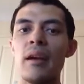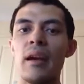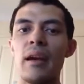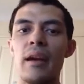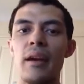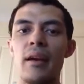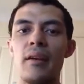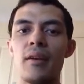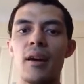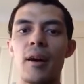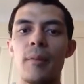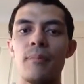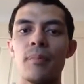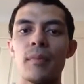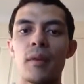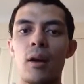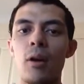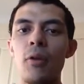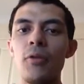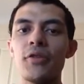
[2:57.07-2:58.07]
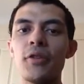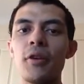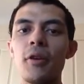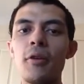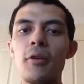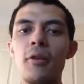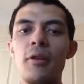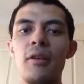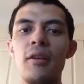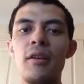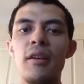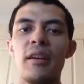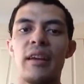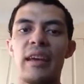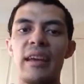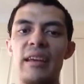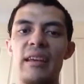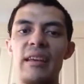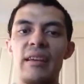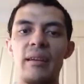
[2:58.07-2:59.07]
And also,
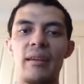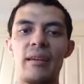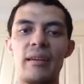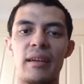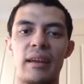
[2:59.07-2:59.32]
his